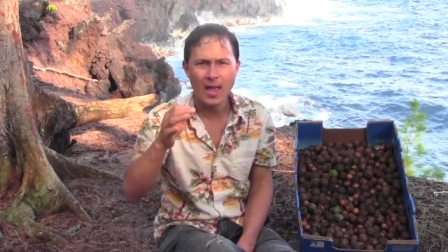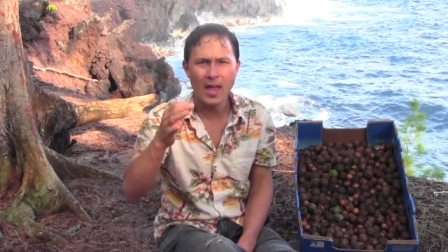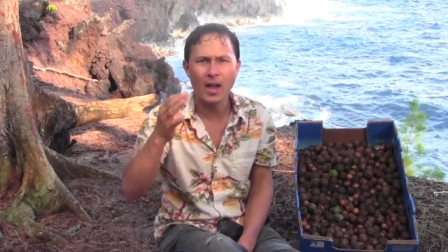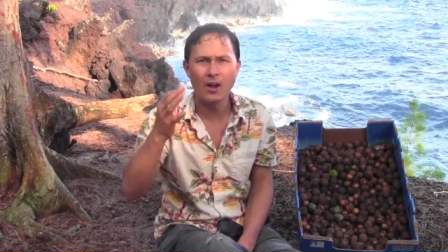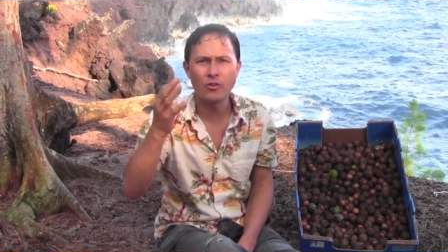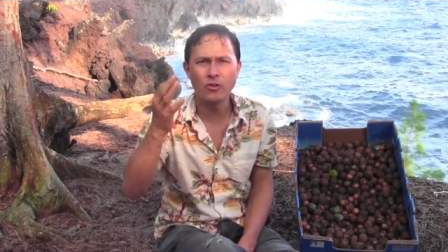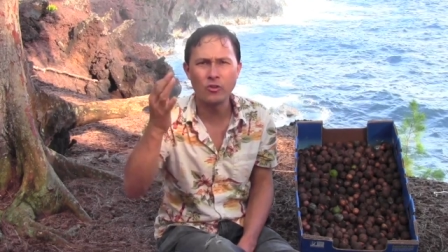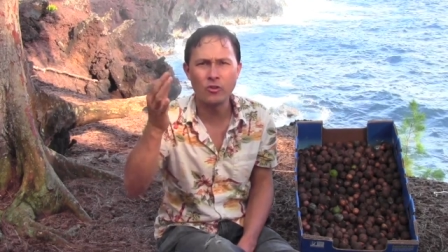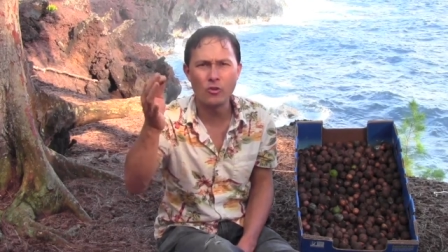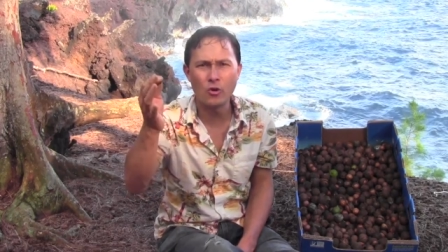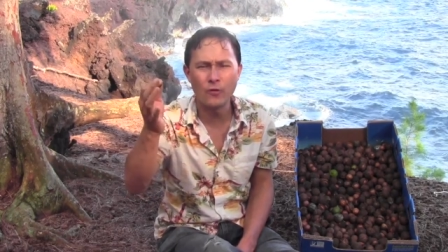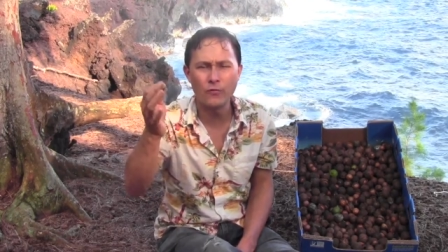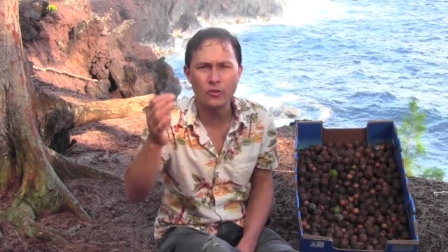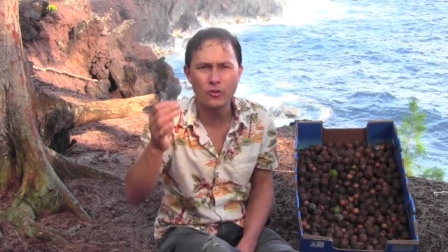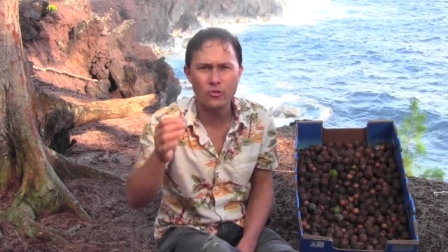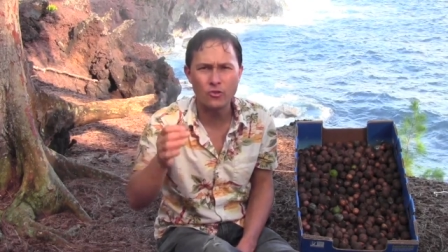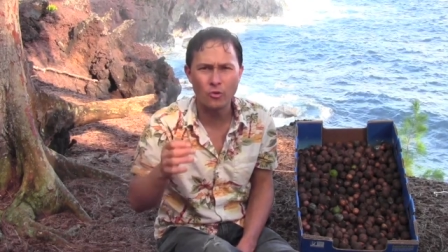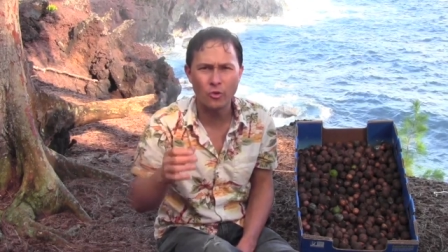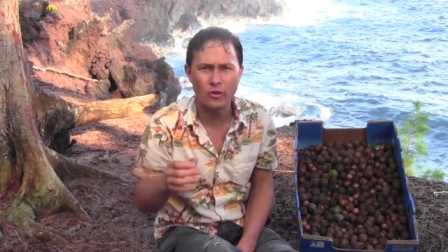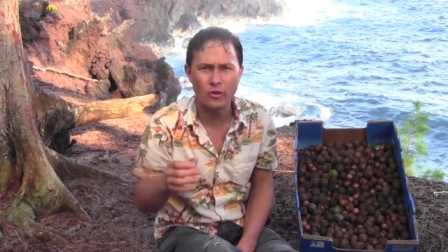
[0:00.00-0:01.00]
How can you know if
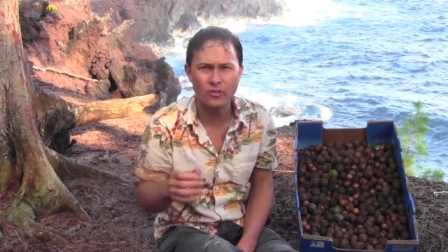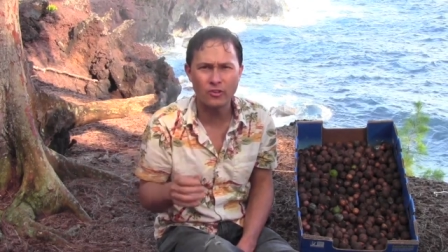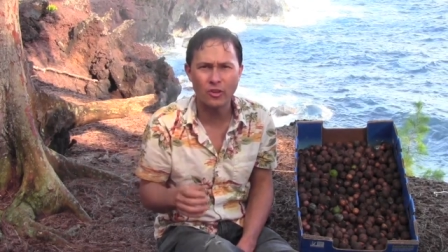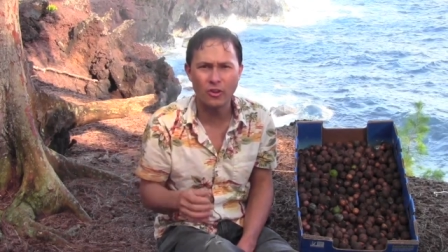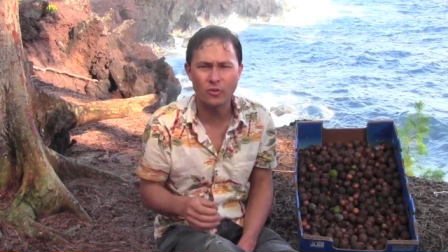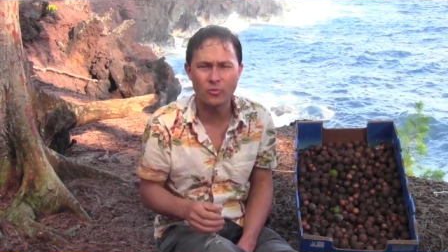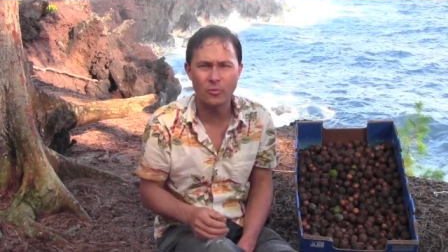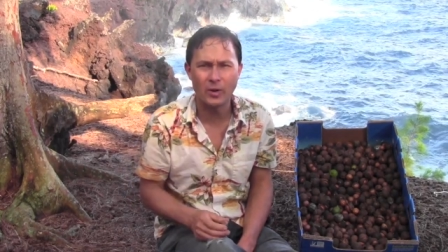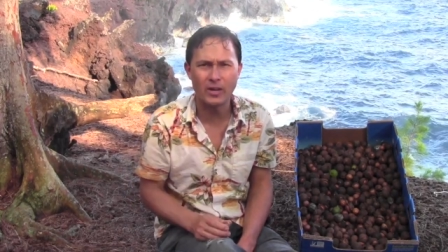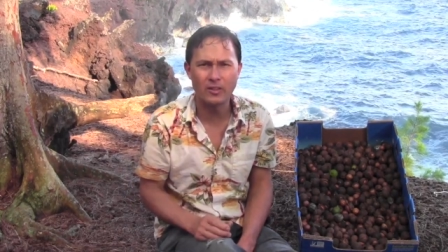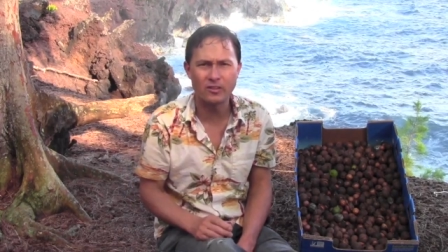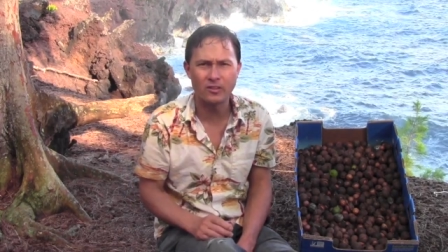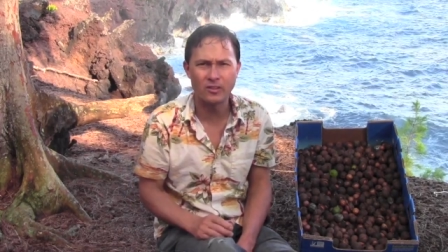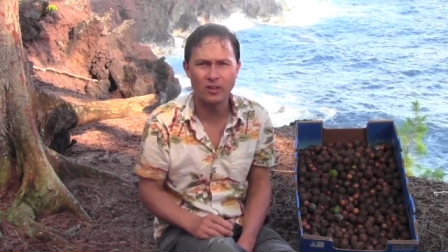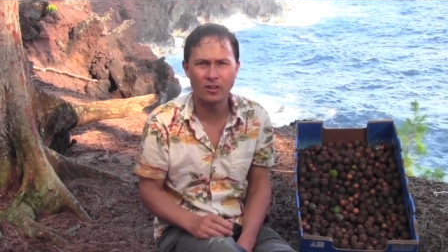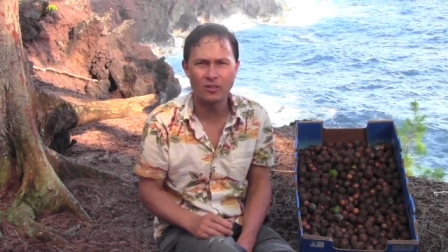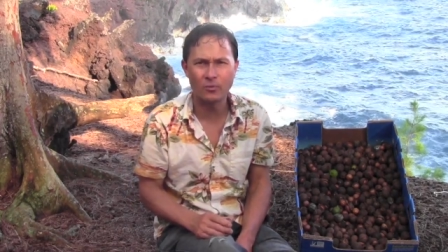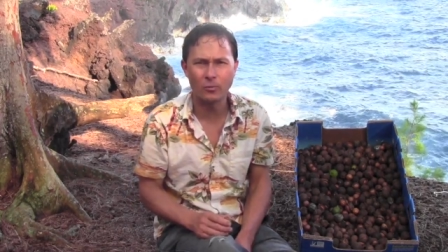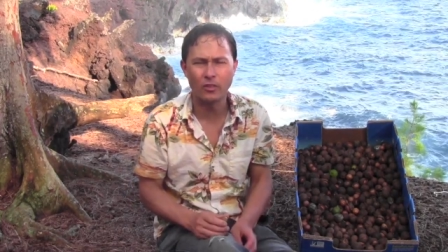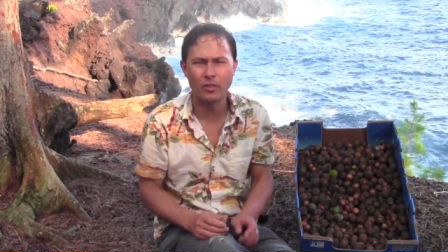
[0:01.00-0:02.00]
your store sells rancid
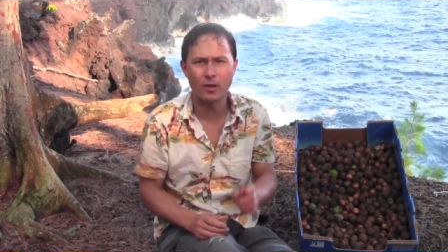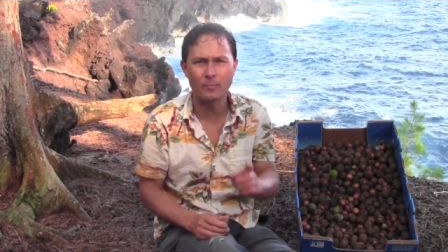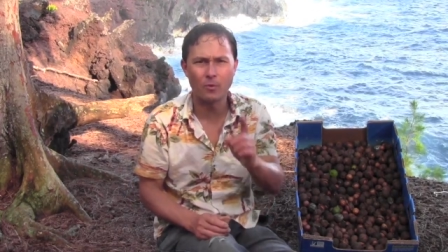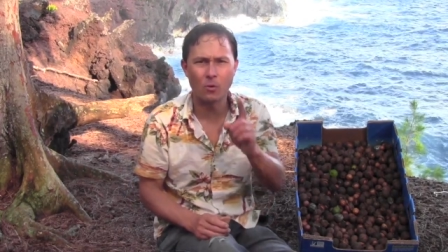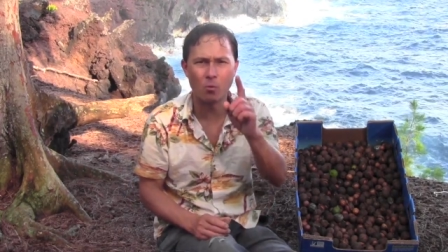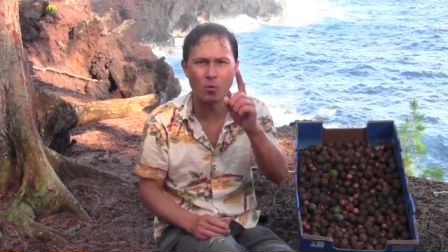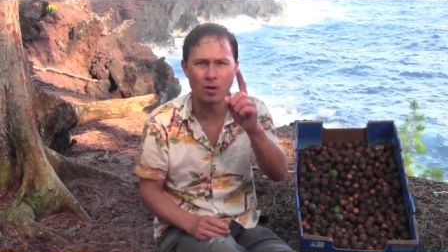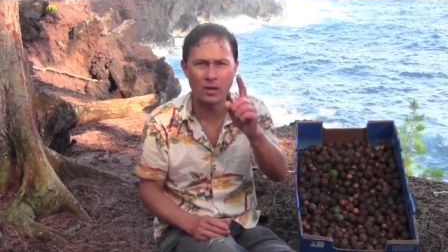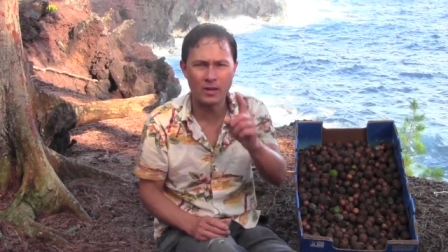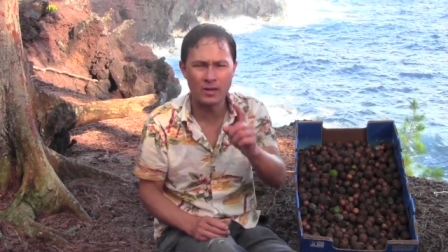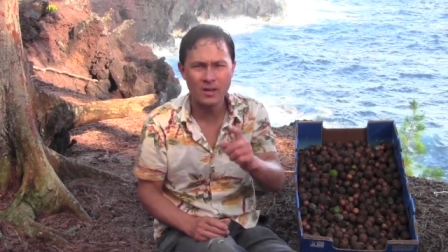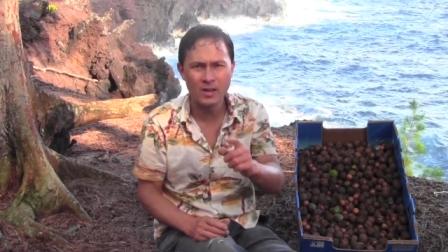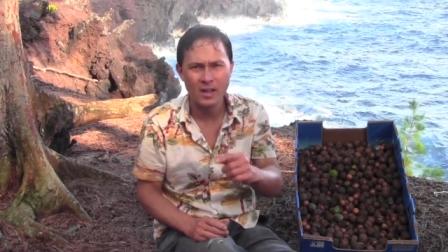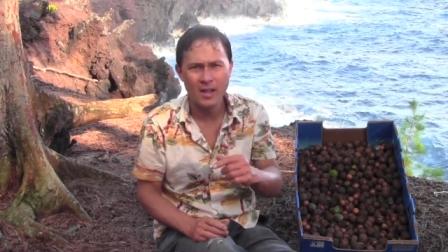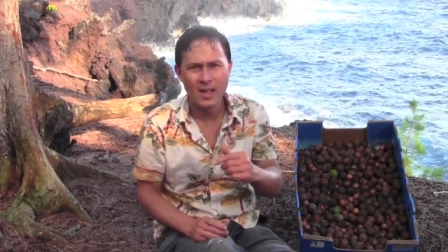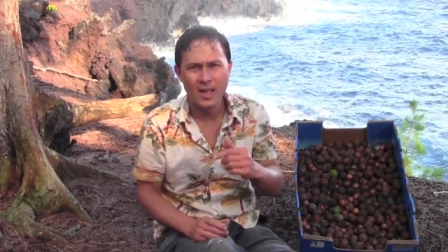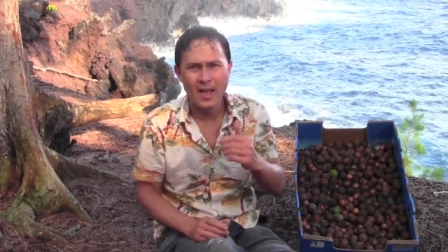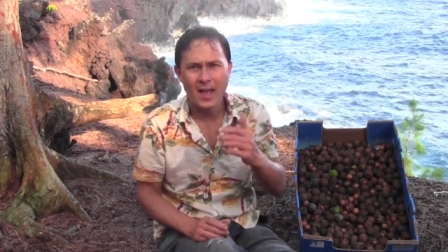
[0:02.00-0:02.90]
nuts? Well, number one,